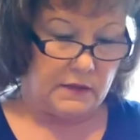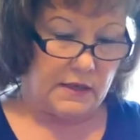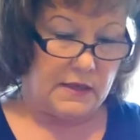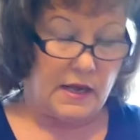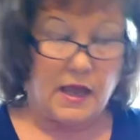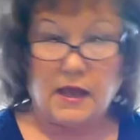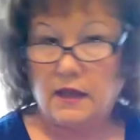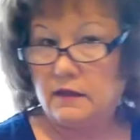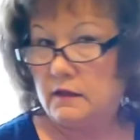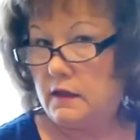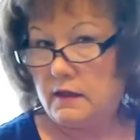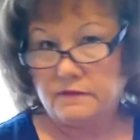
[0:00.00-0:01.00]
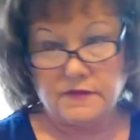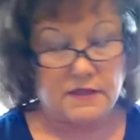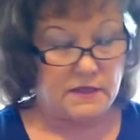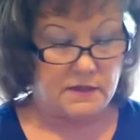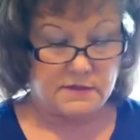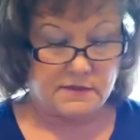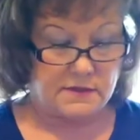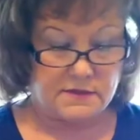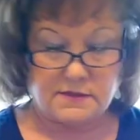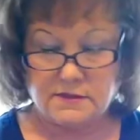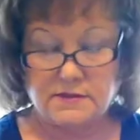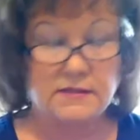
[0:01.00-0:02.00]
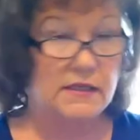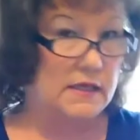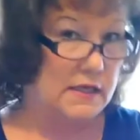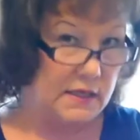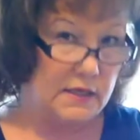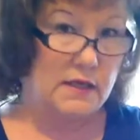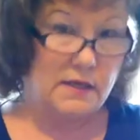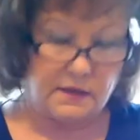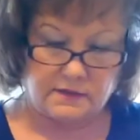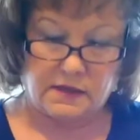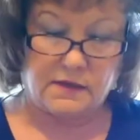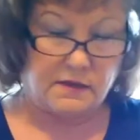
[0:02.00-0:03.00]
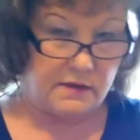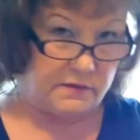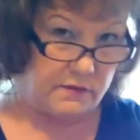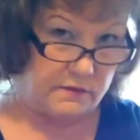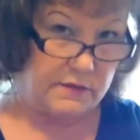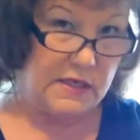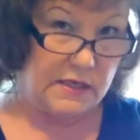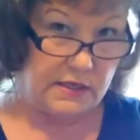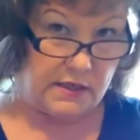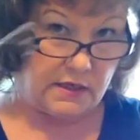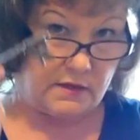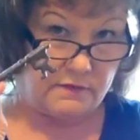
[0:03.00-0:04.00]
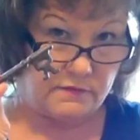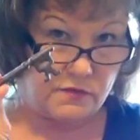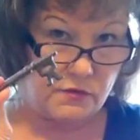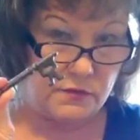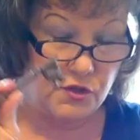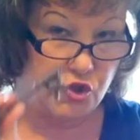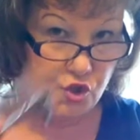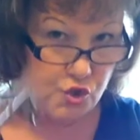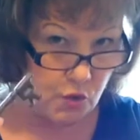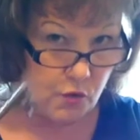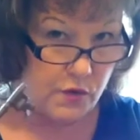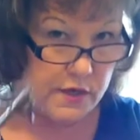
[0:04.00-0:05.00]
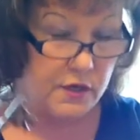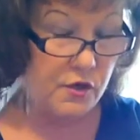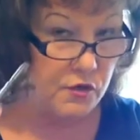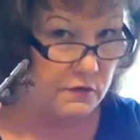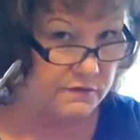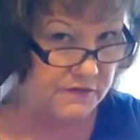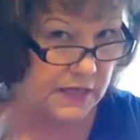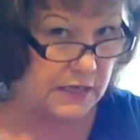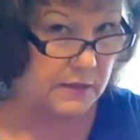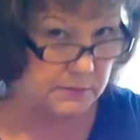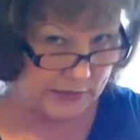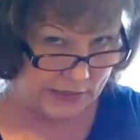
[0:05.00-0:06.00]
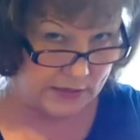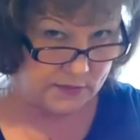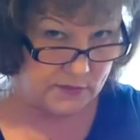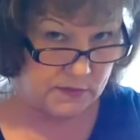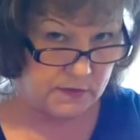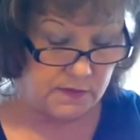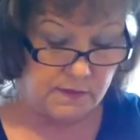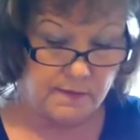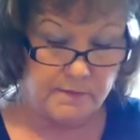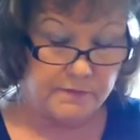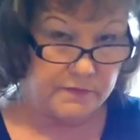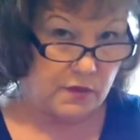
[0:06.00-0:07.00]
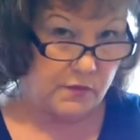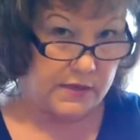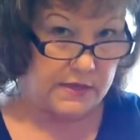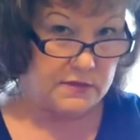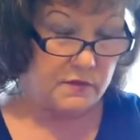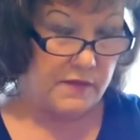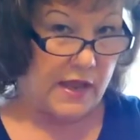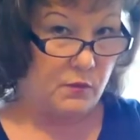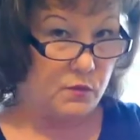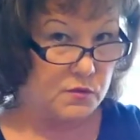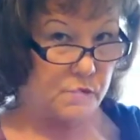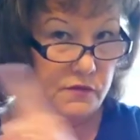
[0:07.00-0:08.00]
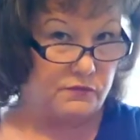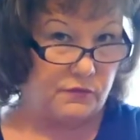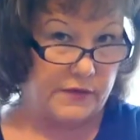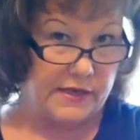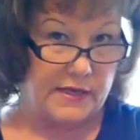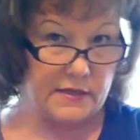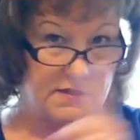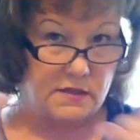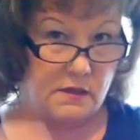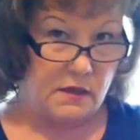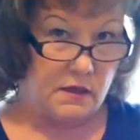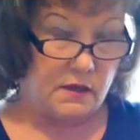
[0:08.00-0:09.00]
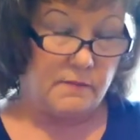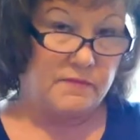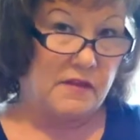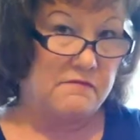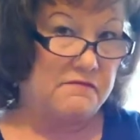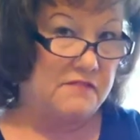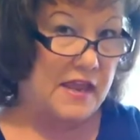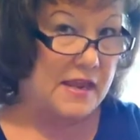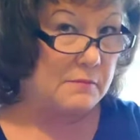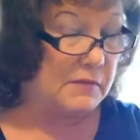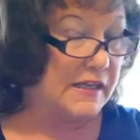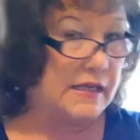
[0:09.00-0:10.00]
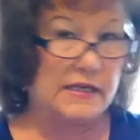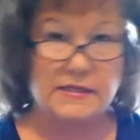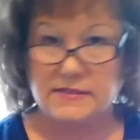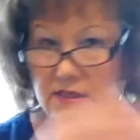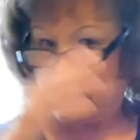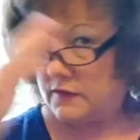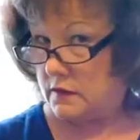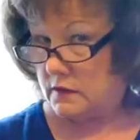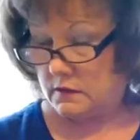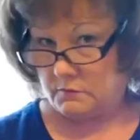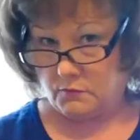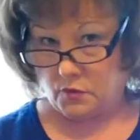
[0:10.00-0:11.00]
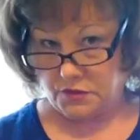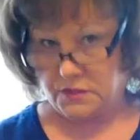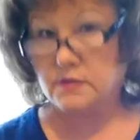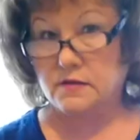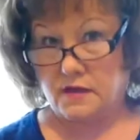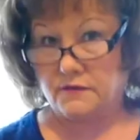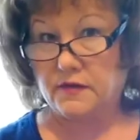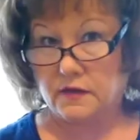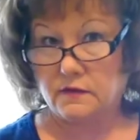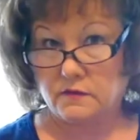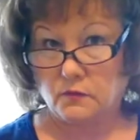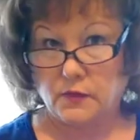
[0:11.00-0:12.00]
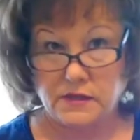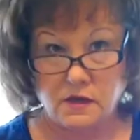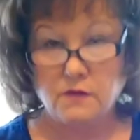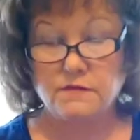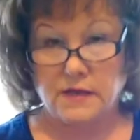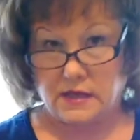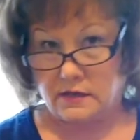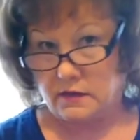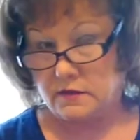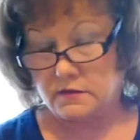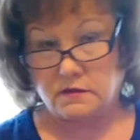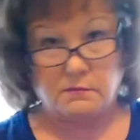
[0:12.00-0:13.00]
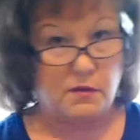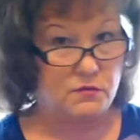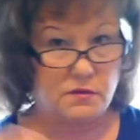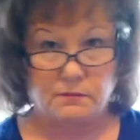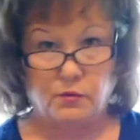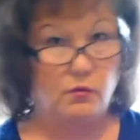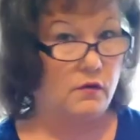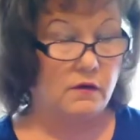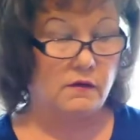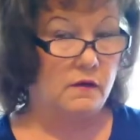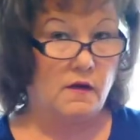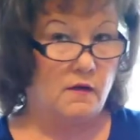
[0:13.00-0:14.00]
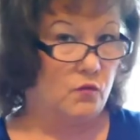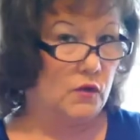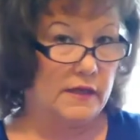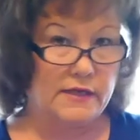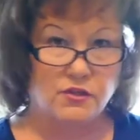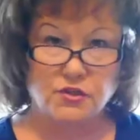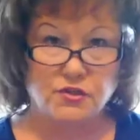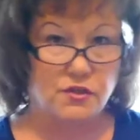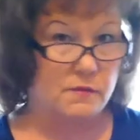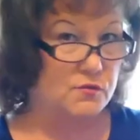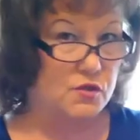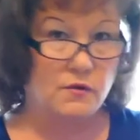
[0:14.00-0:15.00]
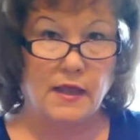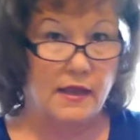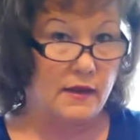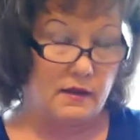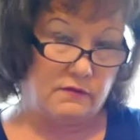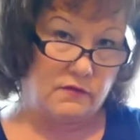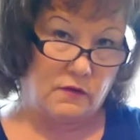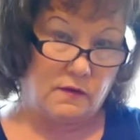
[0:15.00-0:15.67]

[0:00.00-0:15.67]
and I love this. This is the key, another key to restoring your family. Okay, so that was with friends. Family is even more significant, and we know that. It's the most important relationships you have.